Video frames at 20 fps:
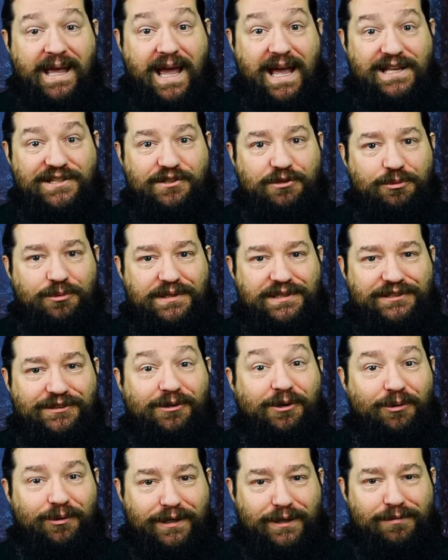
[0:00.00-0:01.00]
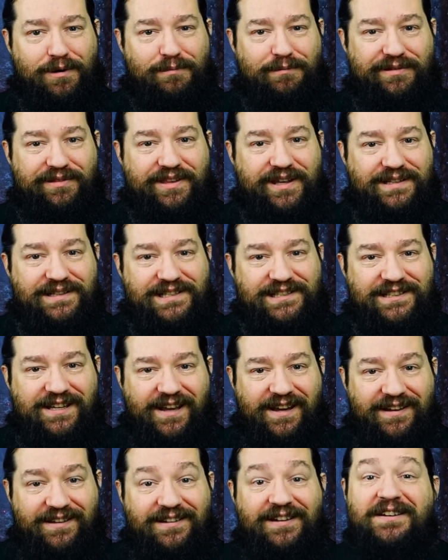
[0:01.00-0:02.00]
As always, only one more thing to
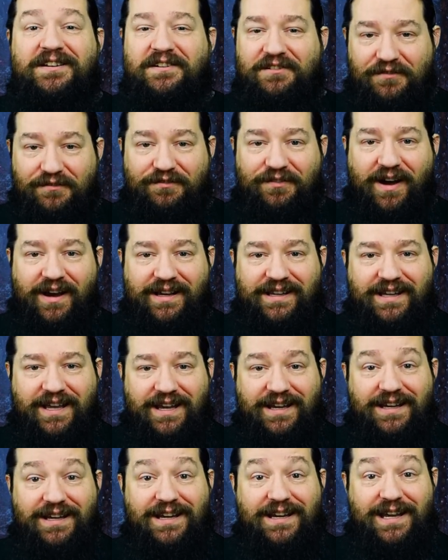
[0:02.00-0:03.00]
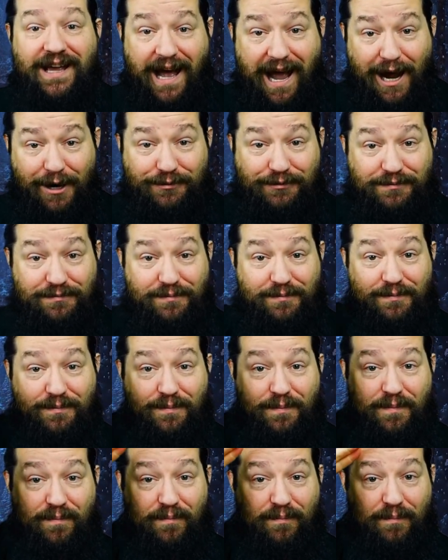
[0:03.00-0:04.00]
say. Viking out!
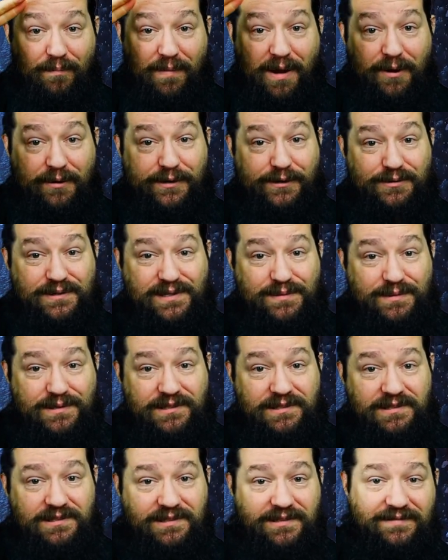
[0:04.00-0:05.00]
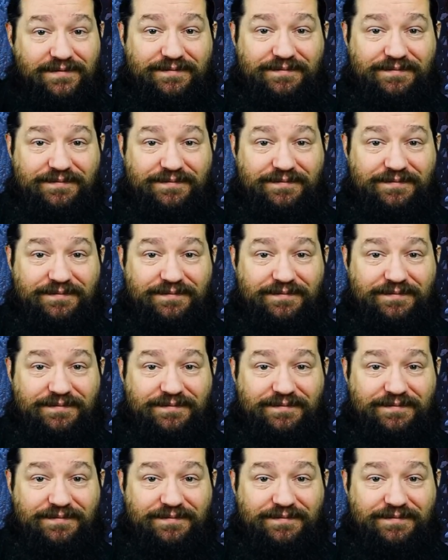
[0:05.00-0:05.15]
Merry Christmas.